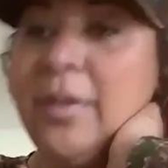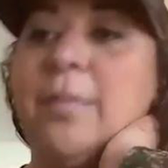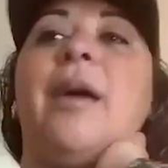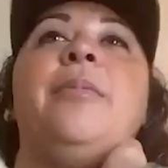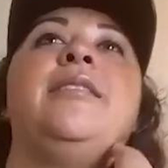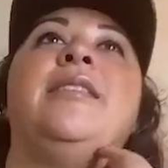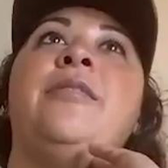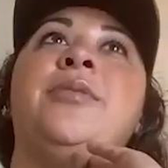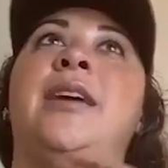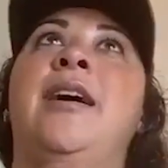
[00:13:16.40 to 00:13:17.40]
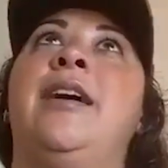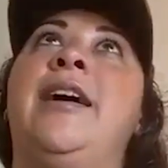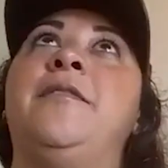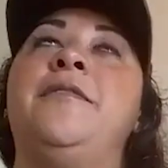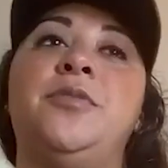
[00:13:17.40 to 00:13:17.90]
property that I was at, I
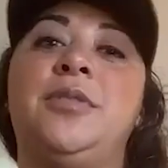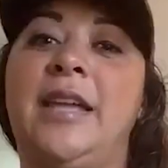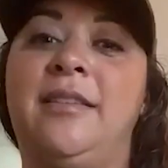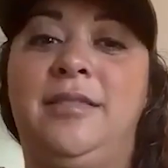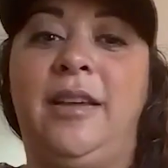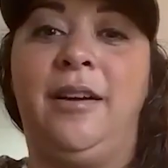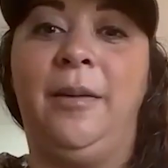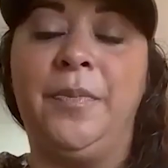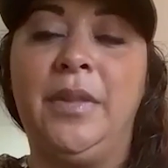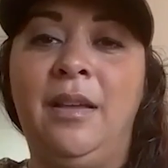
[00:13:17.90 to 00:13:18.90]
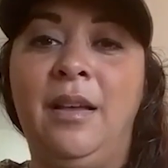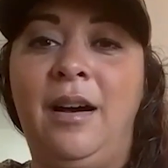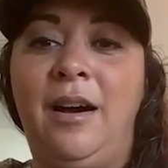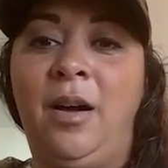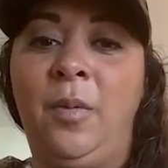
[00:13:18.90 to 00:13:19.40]
have a few stands set up.
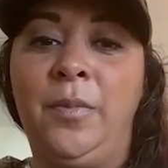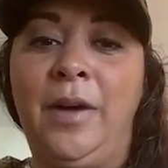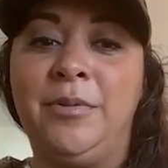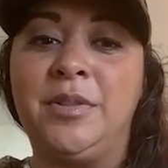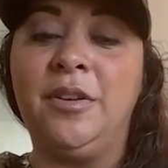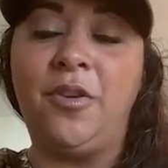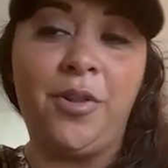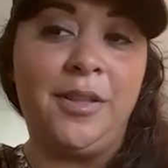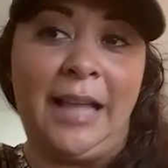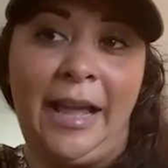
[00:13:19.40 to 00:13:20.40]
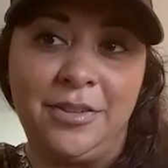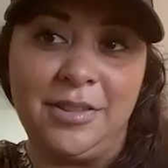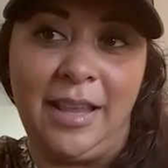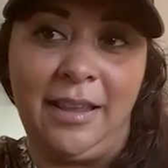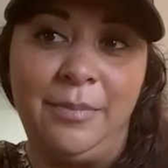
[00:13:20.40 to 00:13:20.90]
I was going to go to the ladder
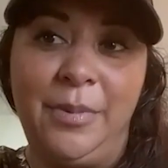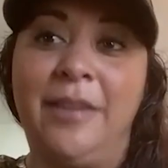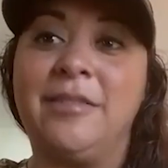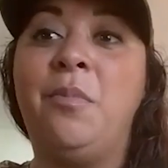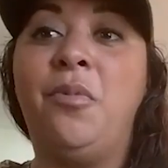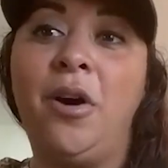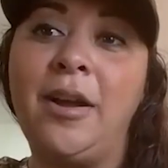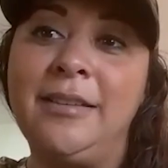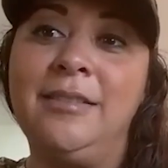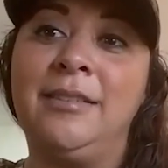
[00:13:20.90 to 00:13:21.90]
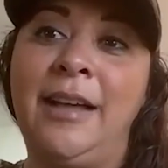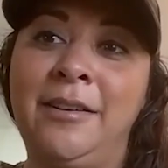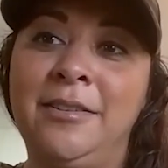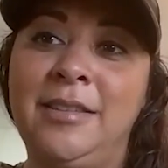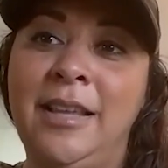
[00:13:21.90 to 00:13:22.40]
stand. As I'm walking to the
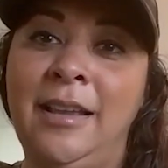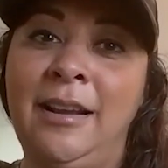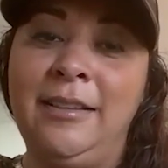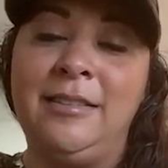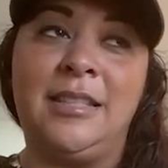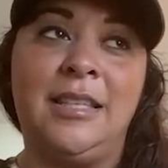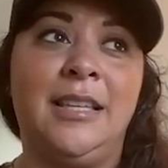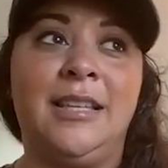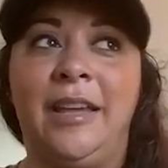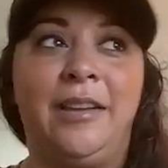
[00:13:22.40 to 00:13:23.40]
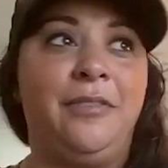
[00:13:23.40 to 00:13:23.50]
ladder stand, I see like